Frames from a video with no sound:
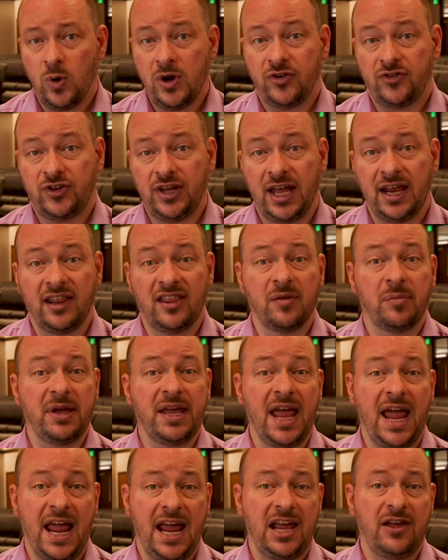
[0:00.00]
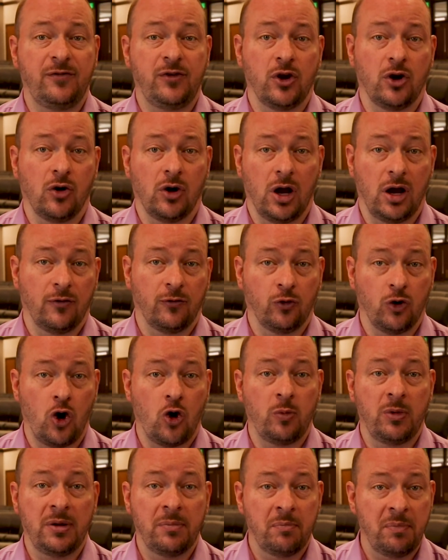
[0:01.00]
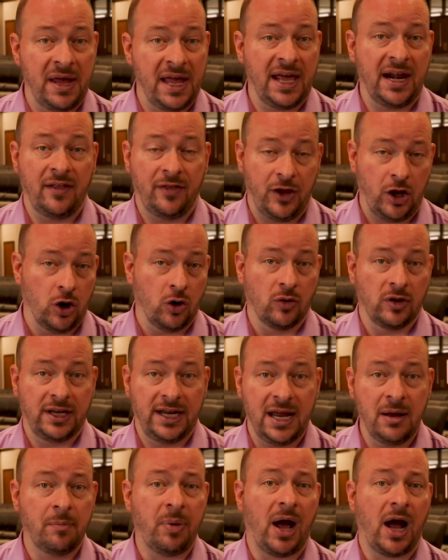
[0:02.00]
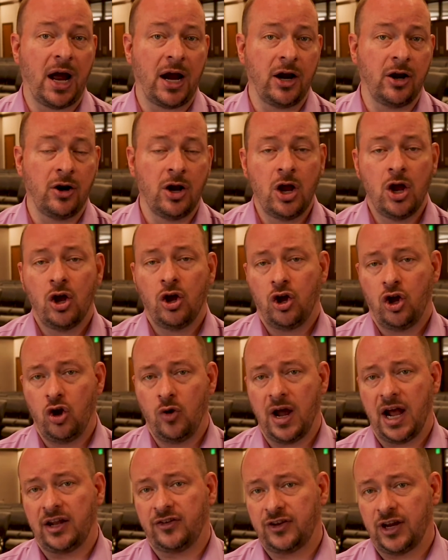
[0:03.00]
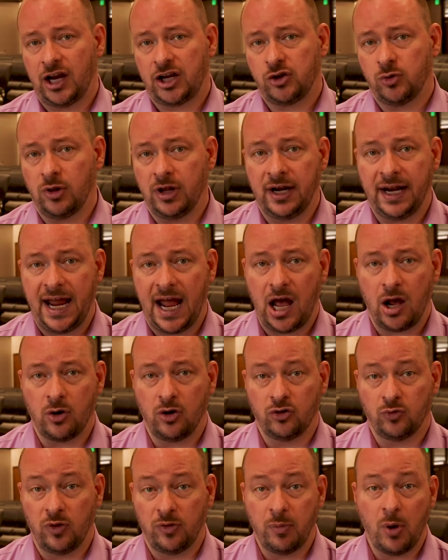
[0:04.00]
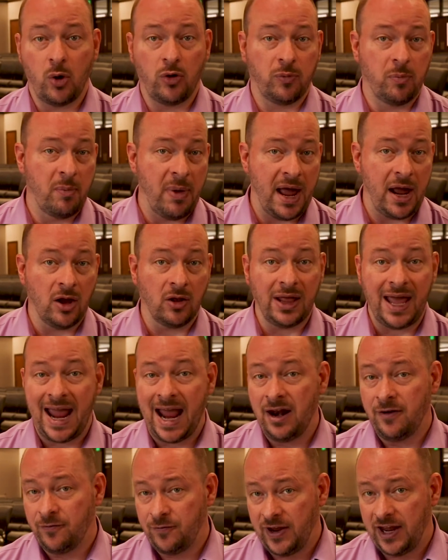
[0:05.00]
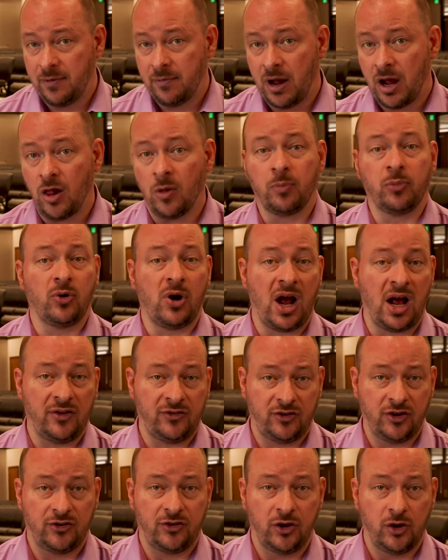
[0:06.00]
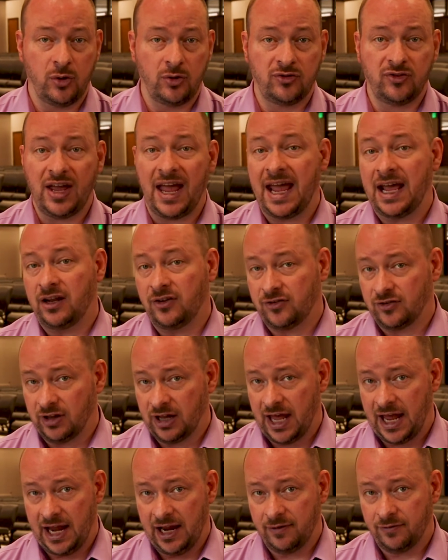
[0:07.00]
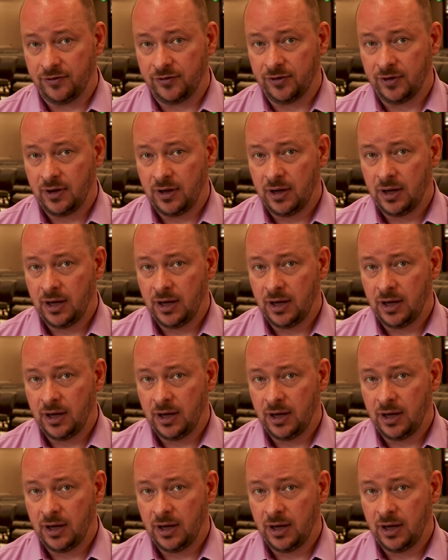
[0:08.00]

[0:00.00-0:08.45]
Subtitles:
We see it in the behavior of Roman men in the early empire who had sexual encounters with both male and female prostitutes and slaves.